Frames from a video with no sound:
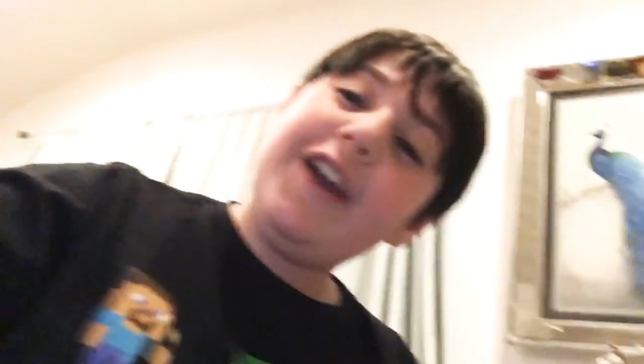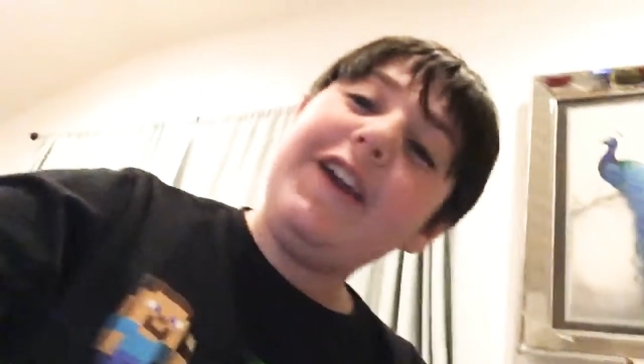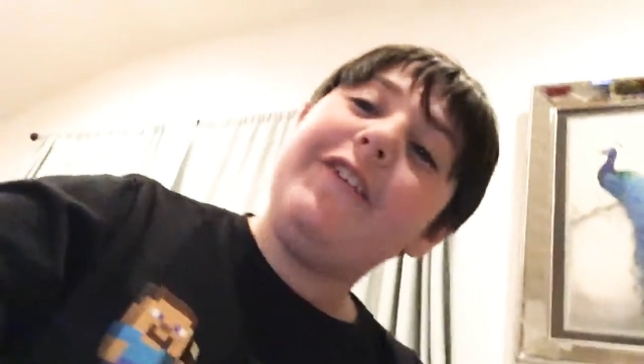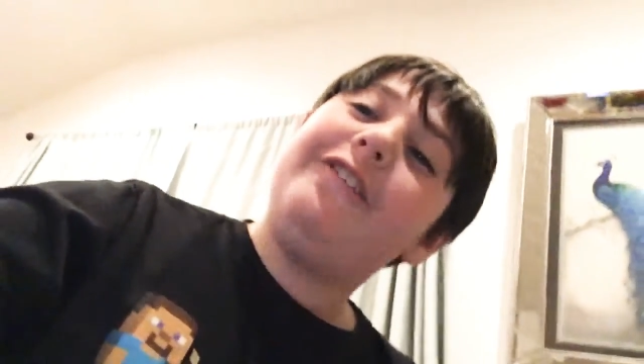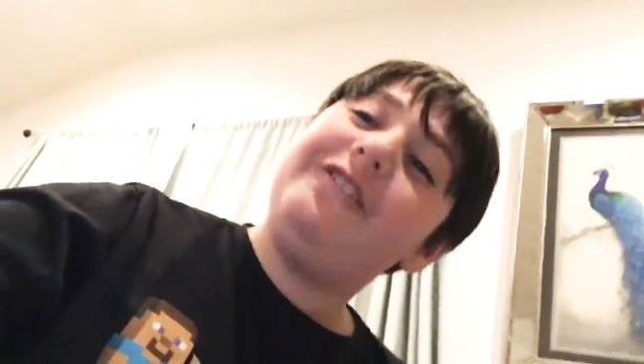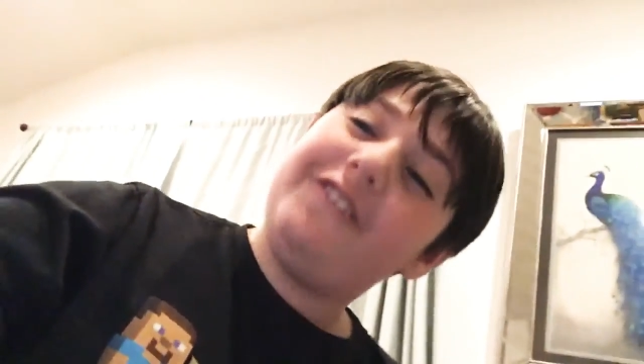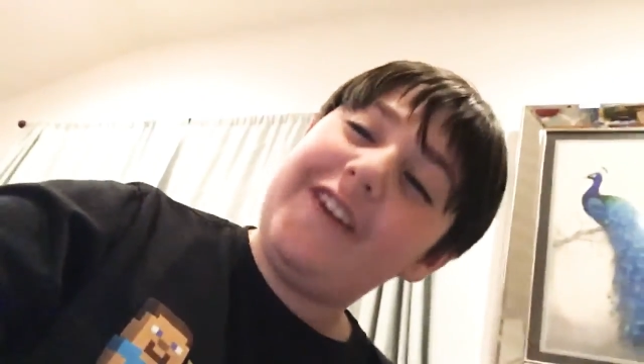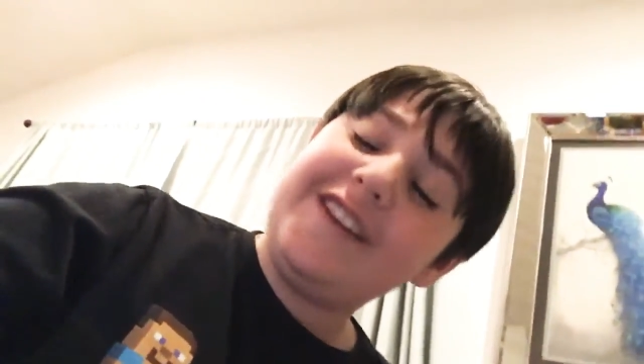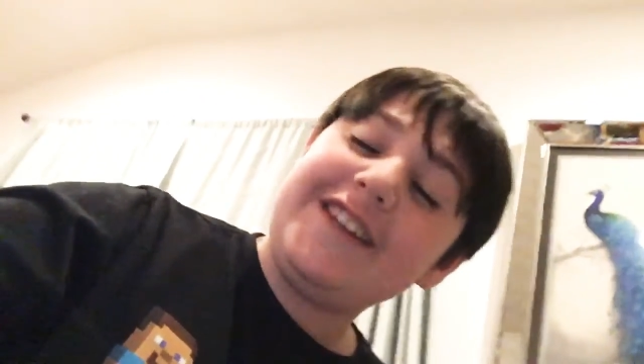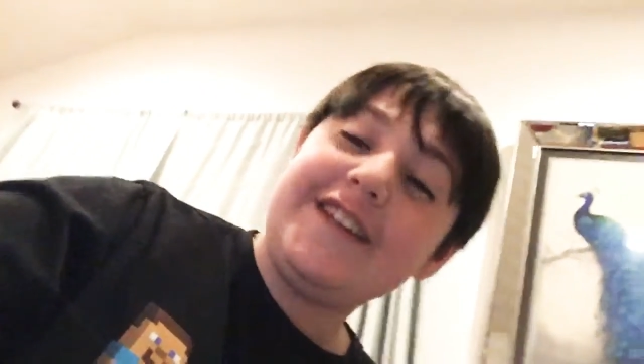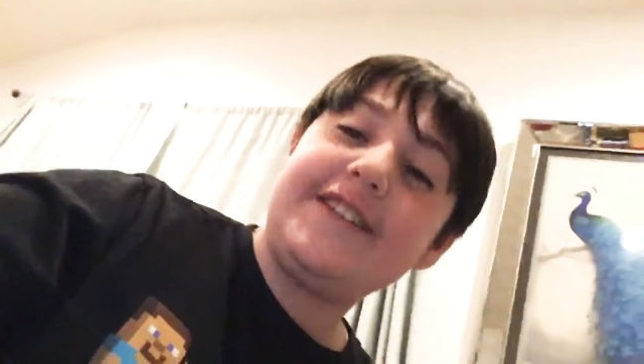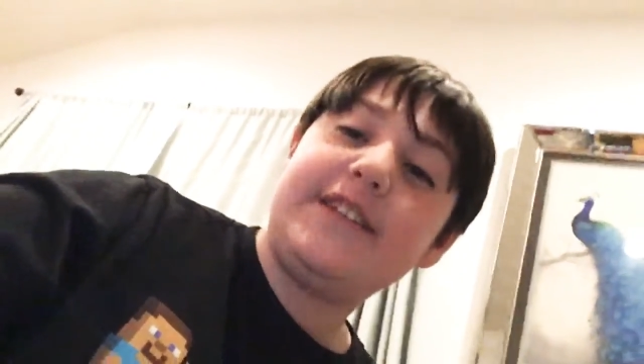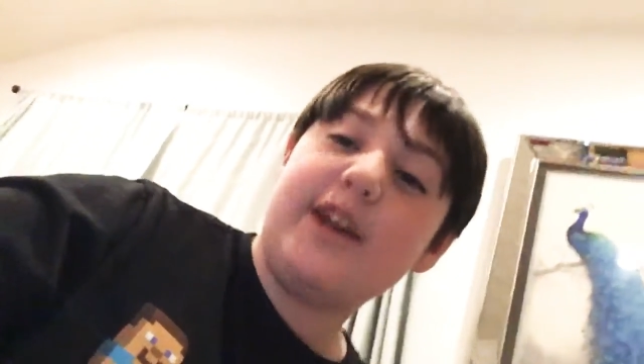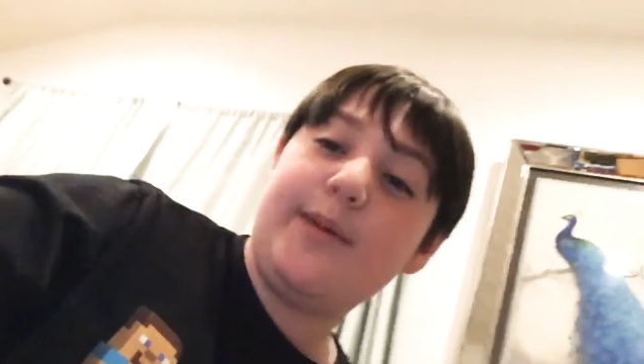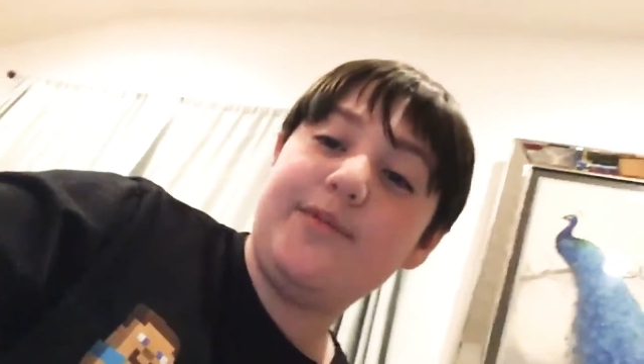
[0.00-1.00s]
hit 50
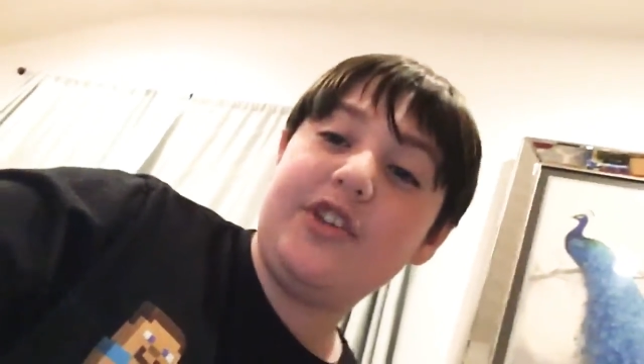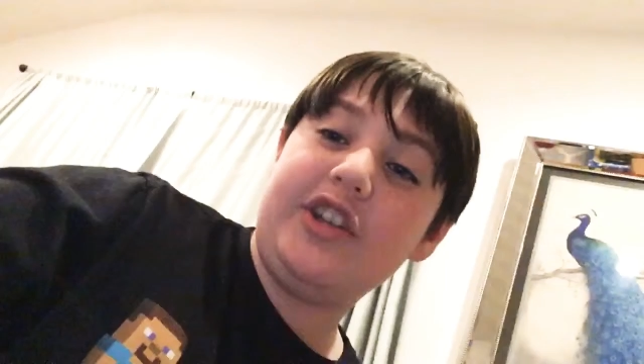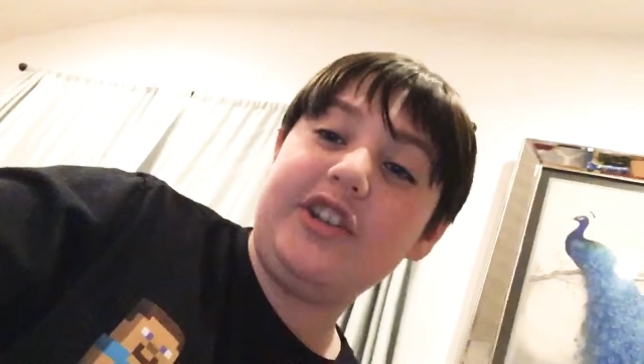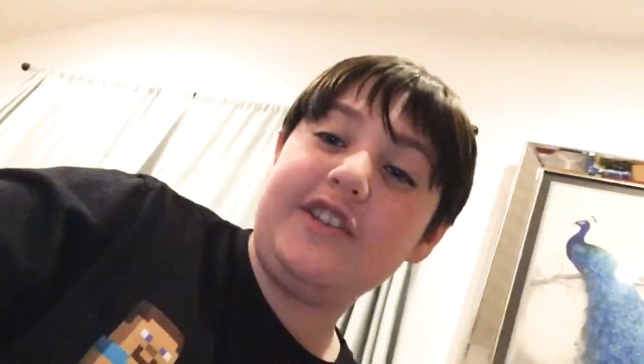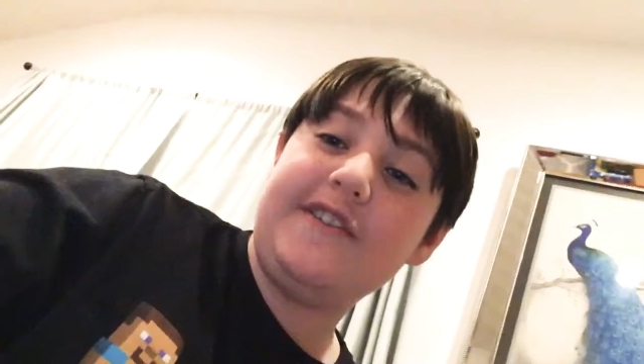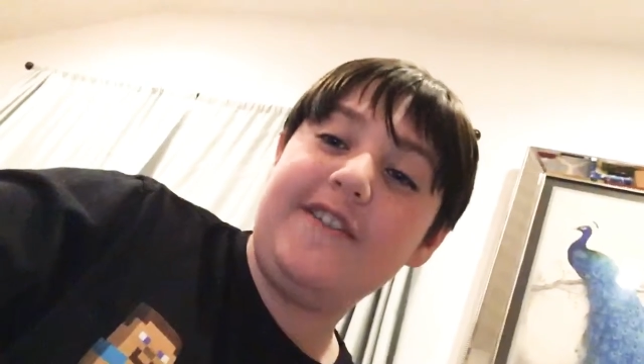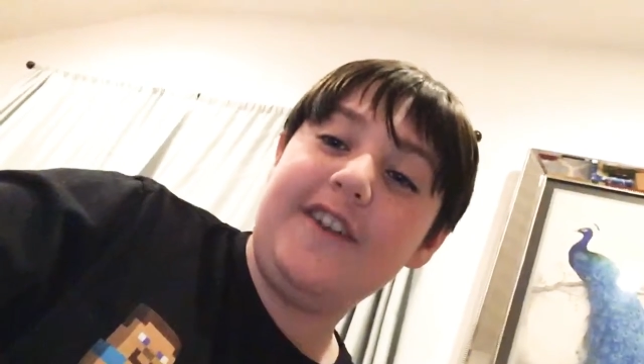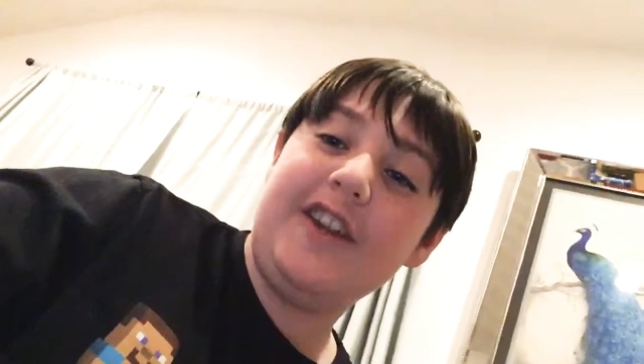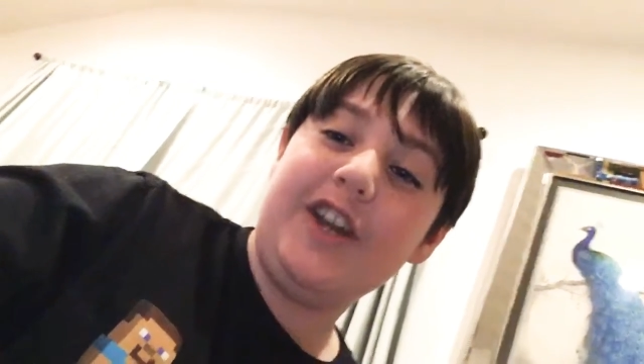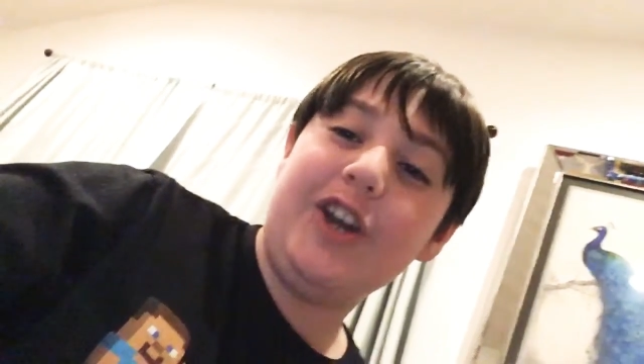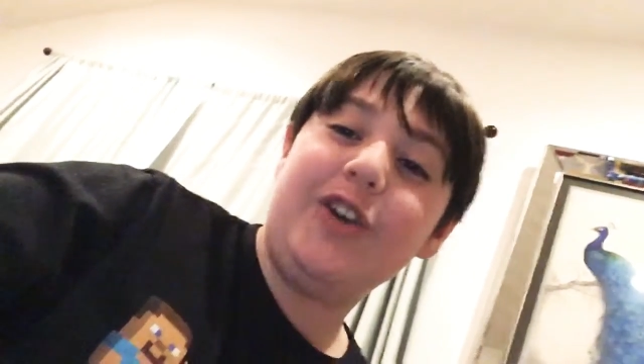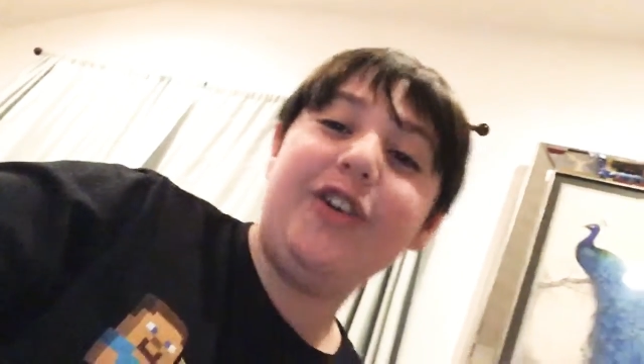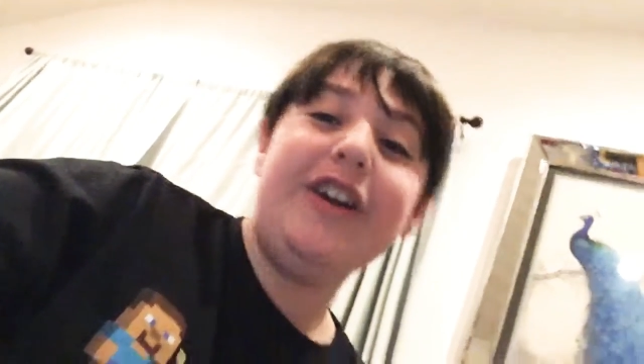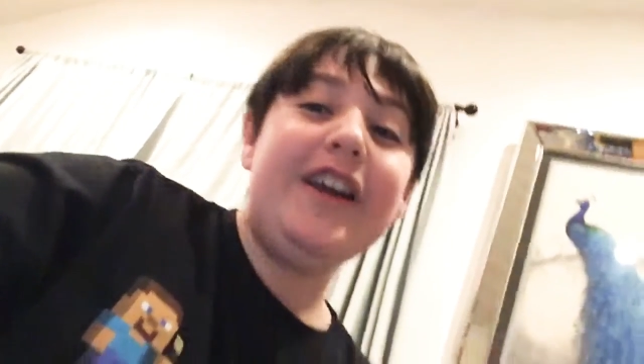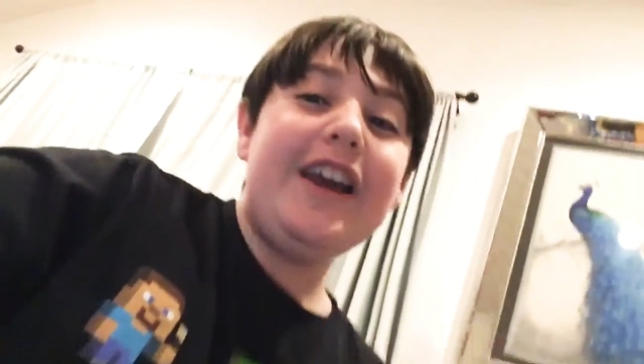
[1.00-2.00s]
subs on this
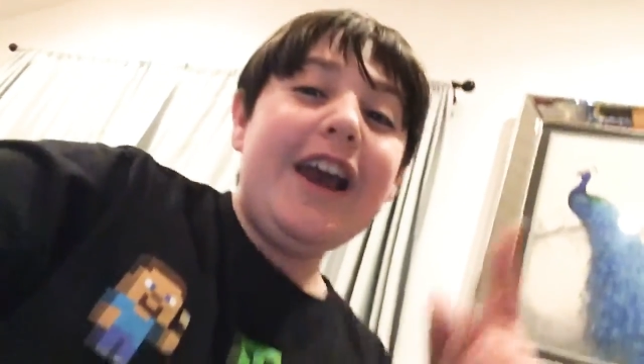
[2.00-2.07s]
video,